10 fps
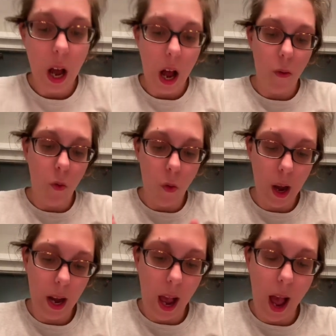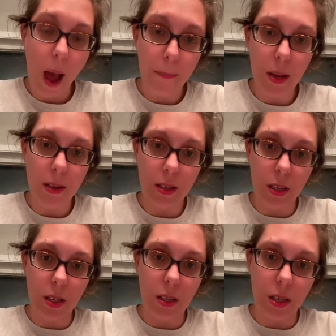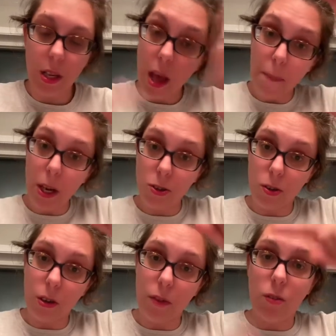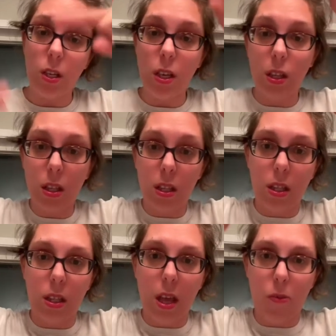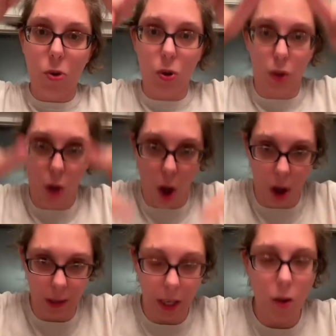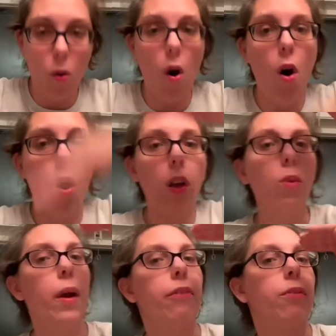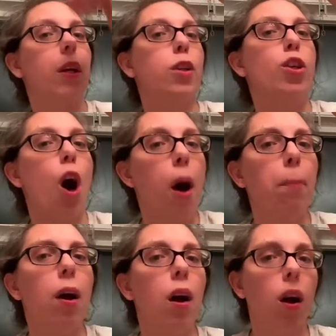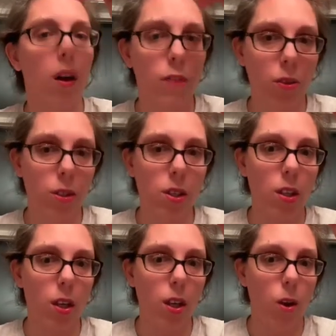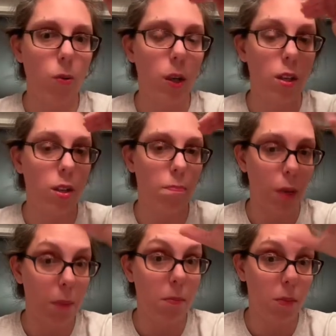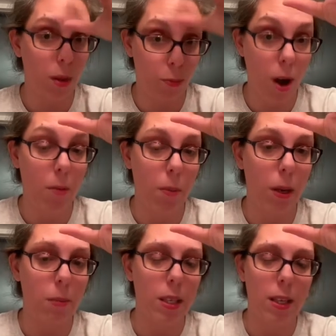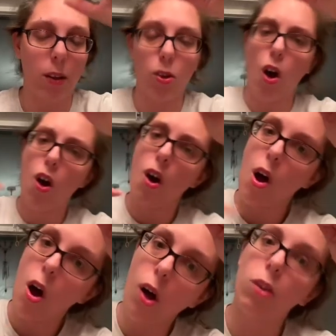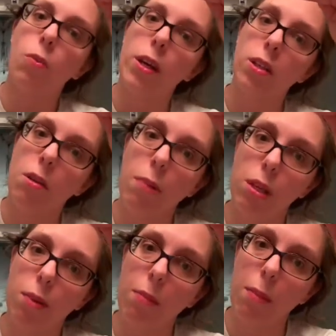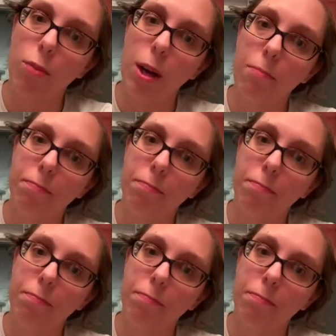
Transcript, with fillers: what happens is in that picture, if you see, they were long. They go all the way from the top of the crystalline cone and the pig, the primary pigment cells all the way to the basement membrane.